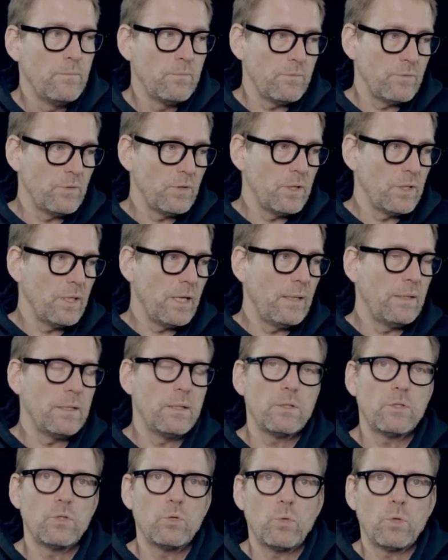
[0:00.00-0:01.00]
For a
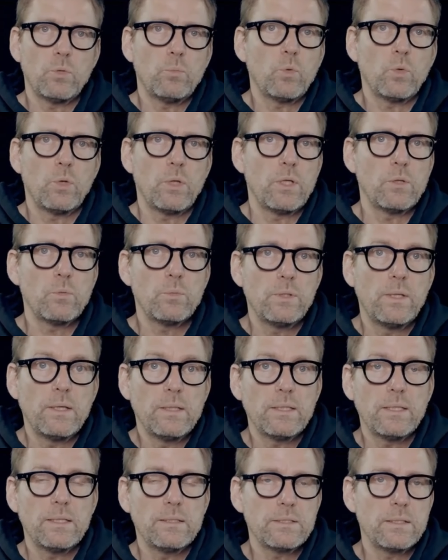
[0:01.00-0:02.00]
classic dual boiler with an
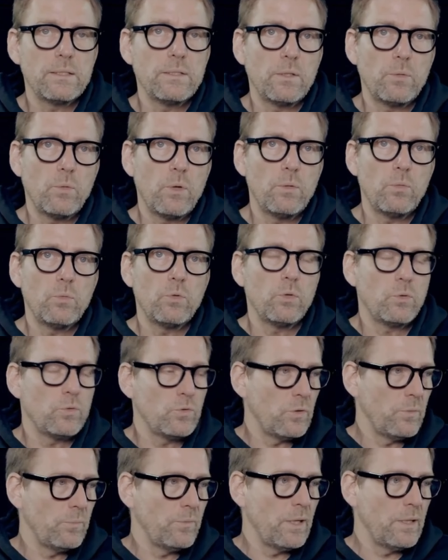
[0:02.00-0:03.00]
E61 brew
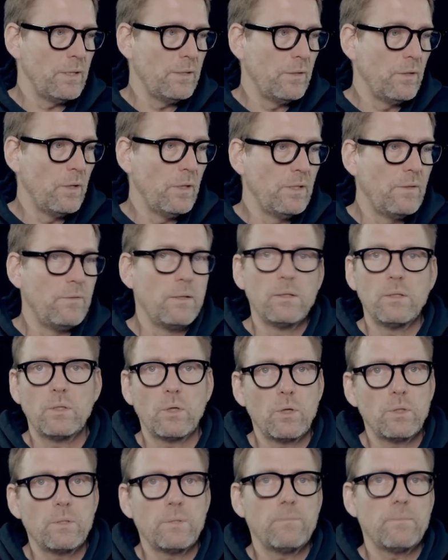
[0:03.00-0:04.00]
group, that is not even
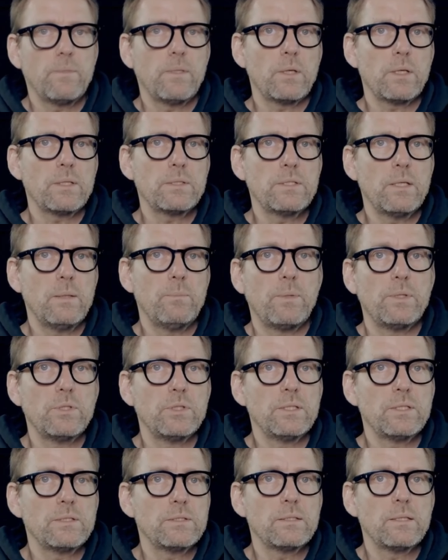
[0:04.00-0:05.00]
long. There are some
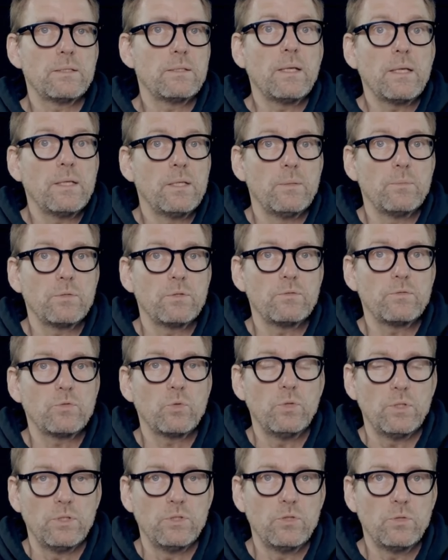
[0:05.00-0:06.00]
machines that take up to
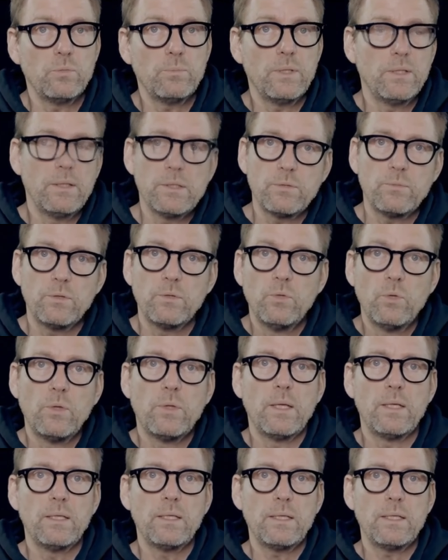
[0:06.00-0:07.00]
42 minutes before
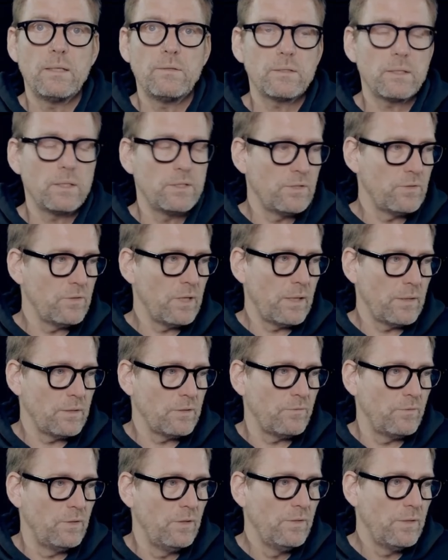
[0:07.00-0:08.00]
they can even extract the
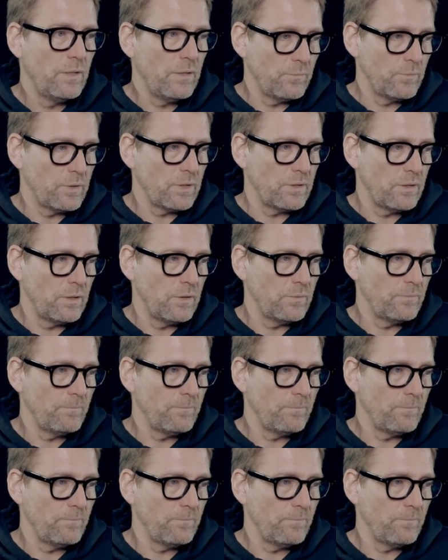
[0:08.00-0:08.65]
first espresso.